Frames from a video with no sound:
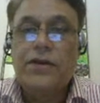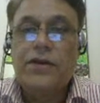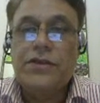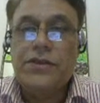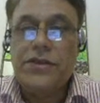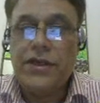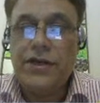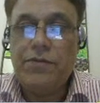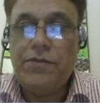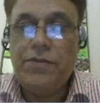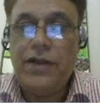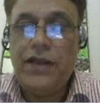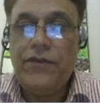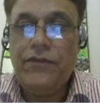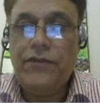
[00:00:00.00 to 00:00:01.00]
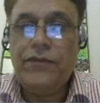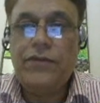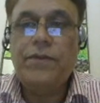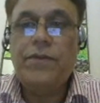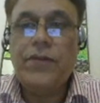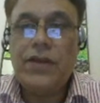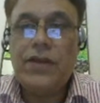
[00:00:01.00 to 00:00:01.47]
shared beliefs,
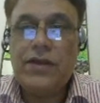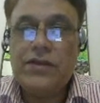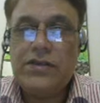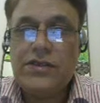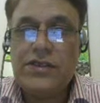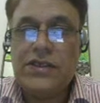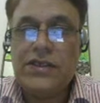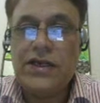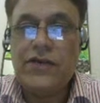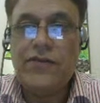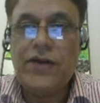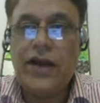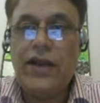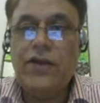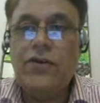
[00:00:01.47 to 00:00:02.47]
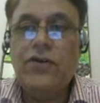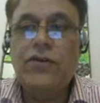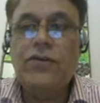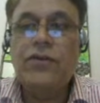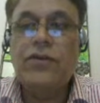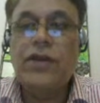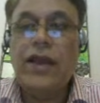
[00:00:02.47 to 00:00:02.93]
shared
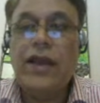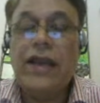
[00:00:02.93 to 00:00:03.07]
values,